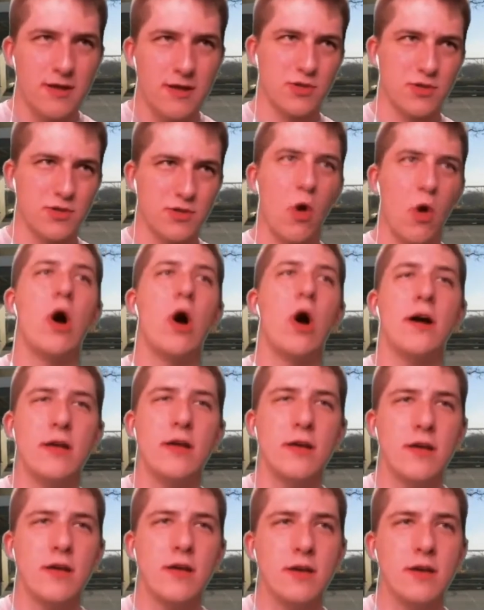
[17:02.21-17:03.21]
It's
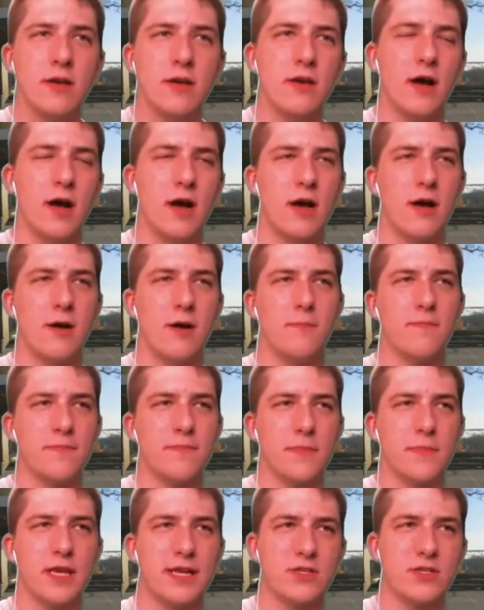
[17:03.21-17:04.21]
long.
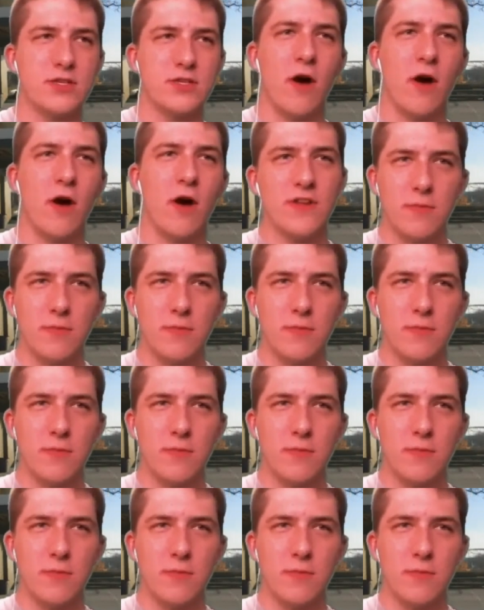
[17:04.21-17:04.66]
Um, it's often